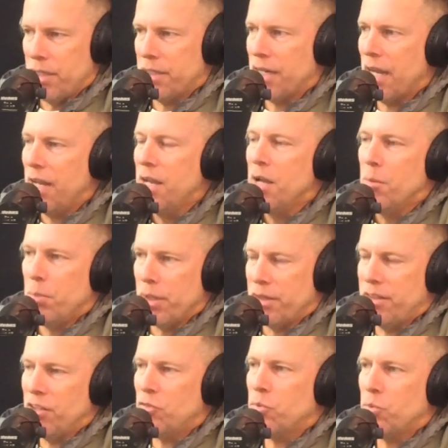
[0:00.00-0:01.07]
The guy, but
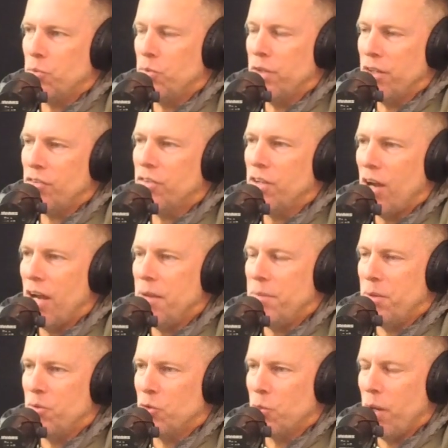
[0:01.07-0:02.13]
this time
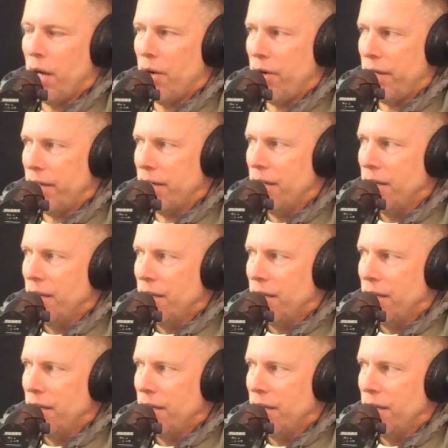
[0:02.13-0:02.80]
he was wearing